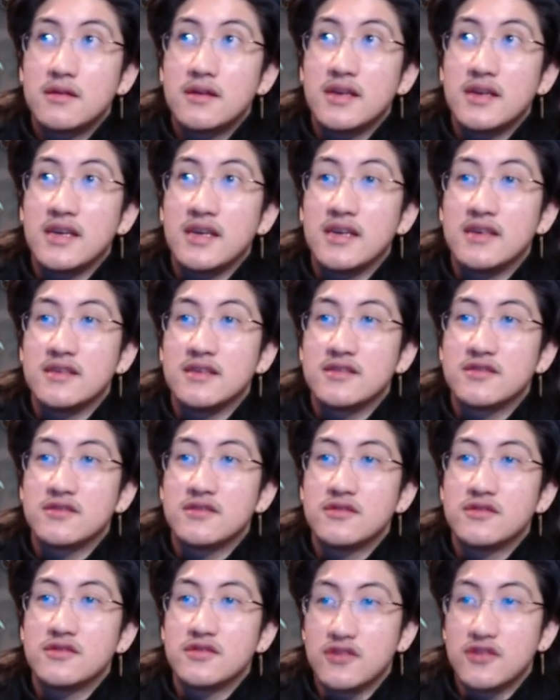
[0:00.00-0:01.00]
is
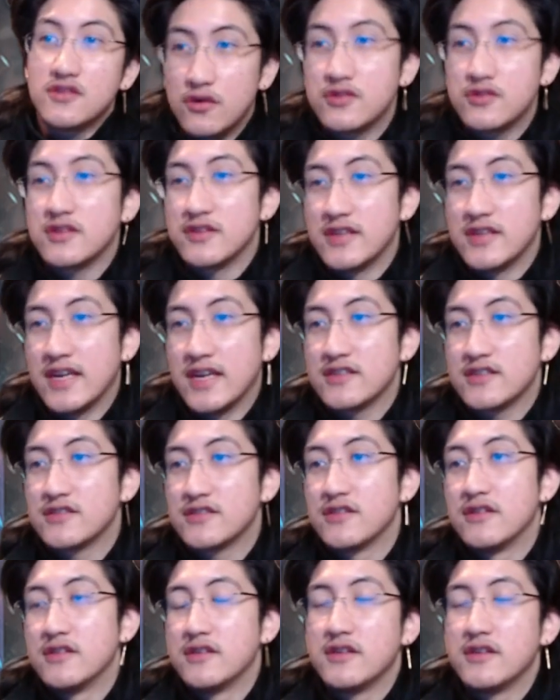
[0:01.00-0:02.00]
to go to the next
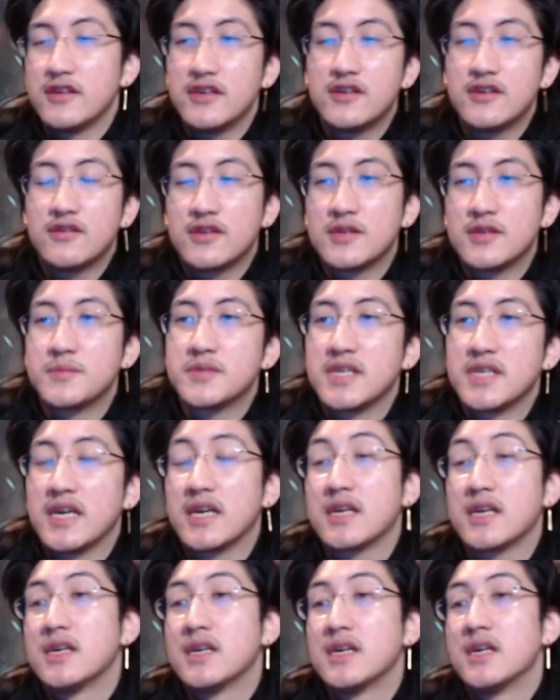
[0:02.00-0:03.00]
turn, you know what I'm
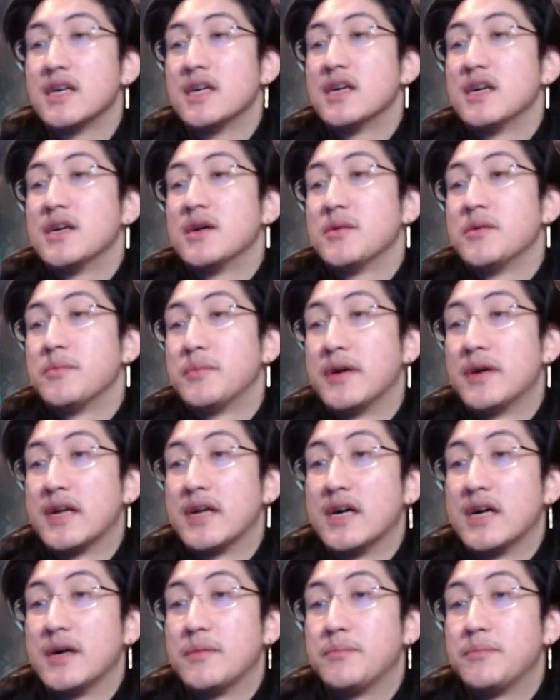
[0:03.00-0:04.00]
saying?
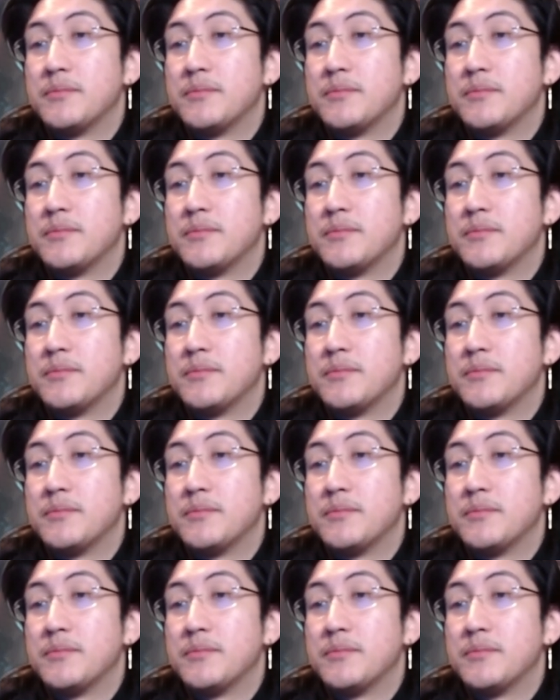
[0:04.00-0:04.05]
But